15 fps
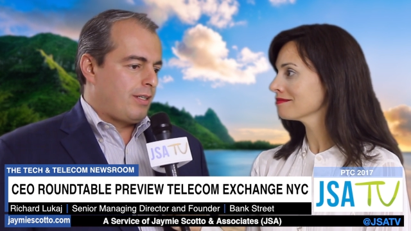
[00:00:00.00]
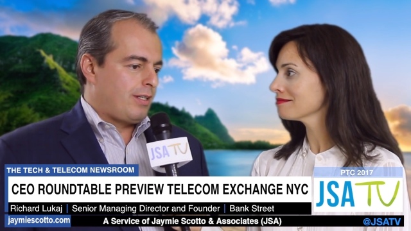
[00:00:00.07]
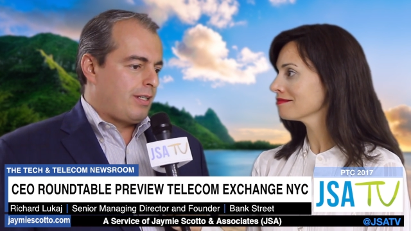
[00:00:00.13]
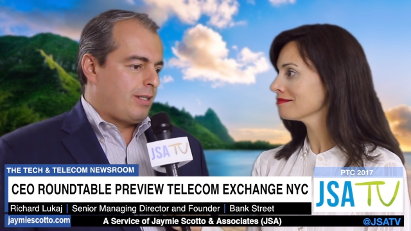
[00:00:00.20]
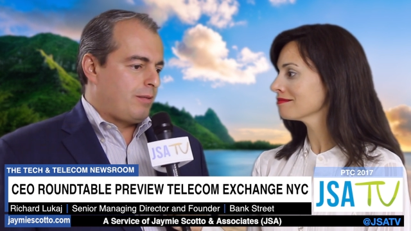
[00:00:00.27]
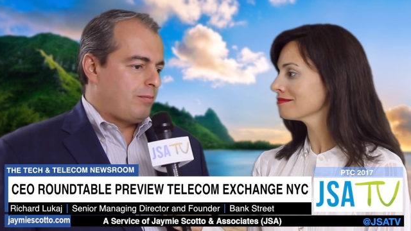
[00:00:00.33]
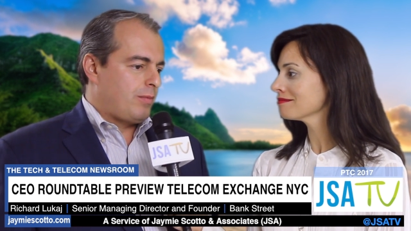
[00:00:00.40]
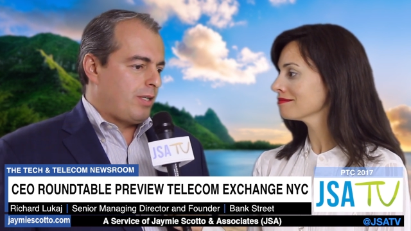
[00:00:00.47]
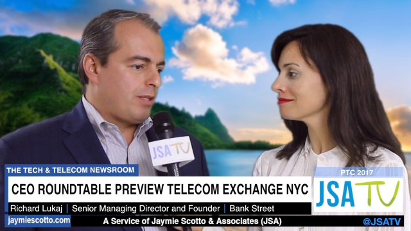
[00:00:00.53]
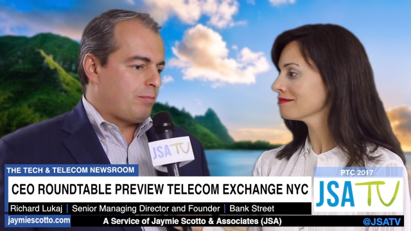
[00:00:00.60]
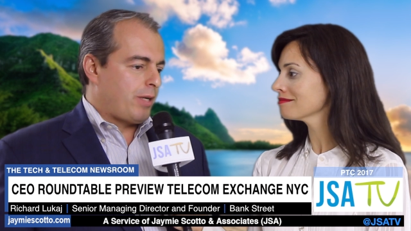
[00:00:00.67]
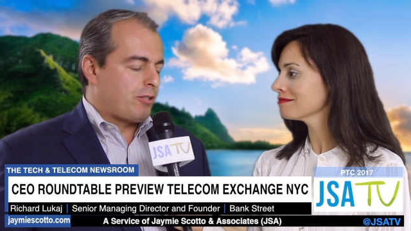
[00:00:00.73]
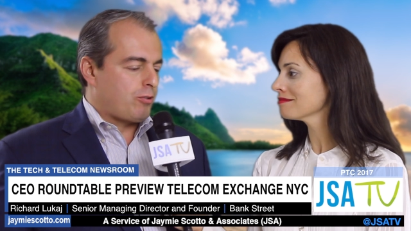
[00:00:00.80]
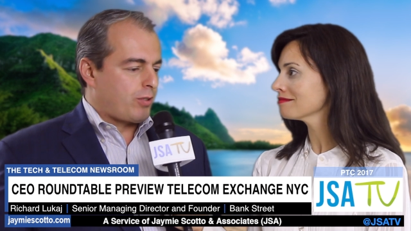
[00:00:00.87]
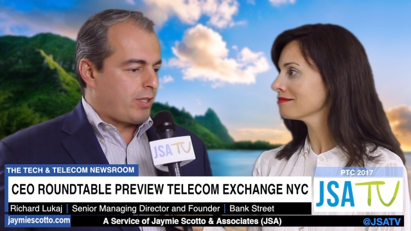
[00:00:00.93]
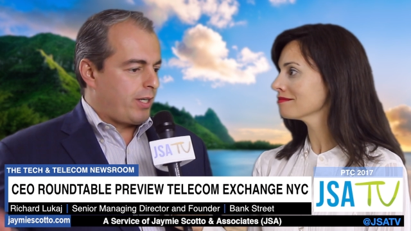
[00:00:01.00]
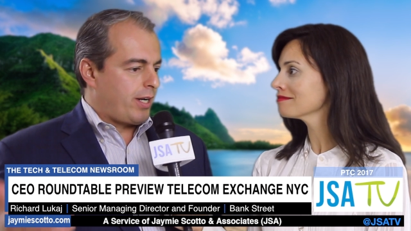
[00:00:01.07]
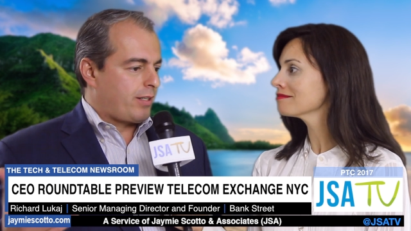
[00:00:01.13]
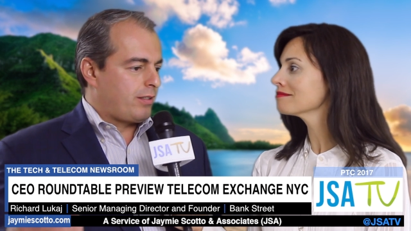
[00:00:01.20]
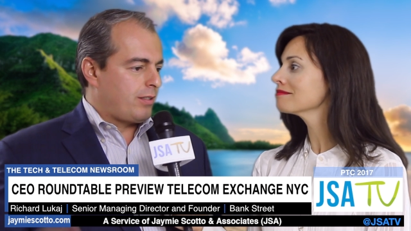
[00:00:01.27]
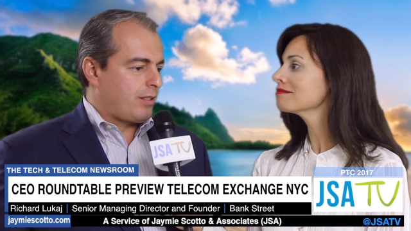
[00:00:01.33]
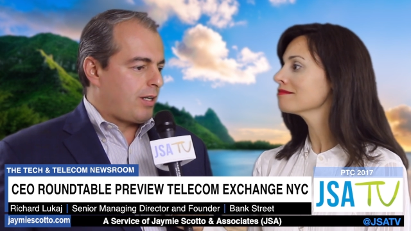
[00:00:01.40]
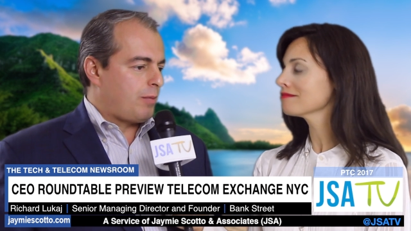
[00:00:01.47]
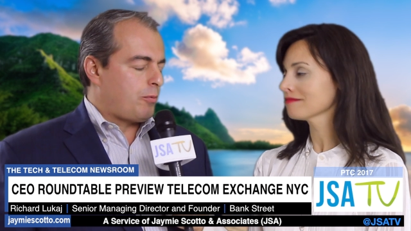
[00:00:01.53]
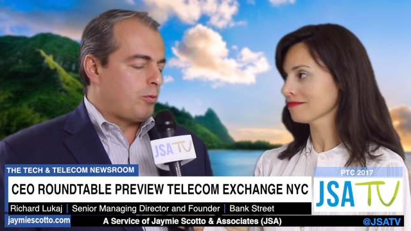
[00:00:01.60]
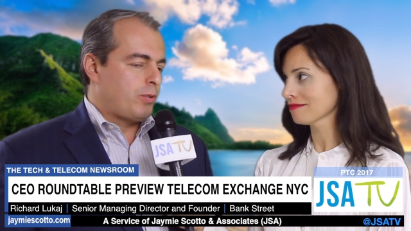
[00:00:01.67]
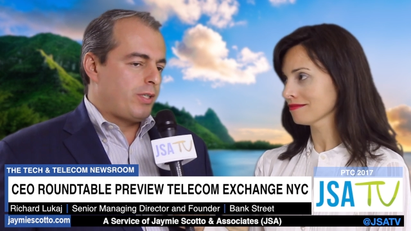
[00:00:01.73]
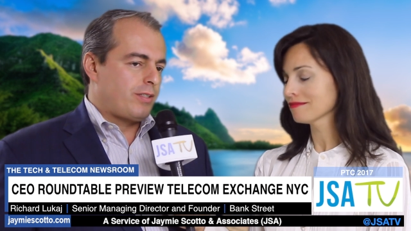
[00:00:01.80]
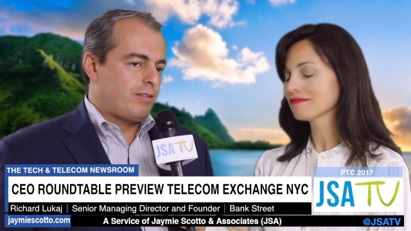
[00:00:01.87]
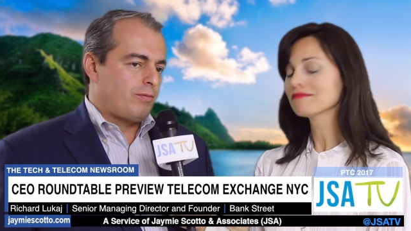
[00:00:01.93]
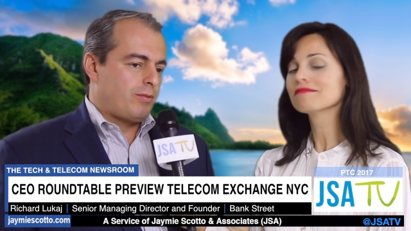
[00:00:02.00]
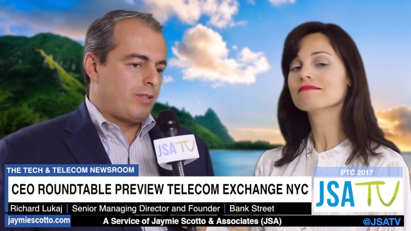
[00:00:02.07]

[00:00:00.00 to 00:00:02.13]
Speaker 1: um, at Metro Connect in a couple weeks.